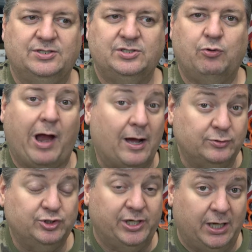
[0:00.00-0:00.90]

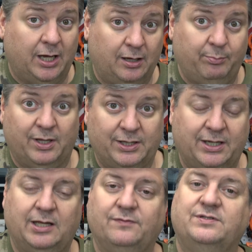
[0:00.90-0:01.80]
scrounging
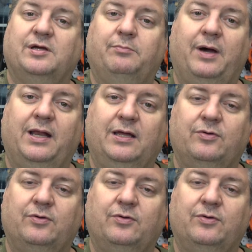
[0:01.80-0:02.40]
ability of somebody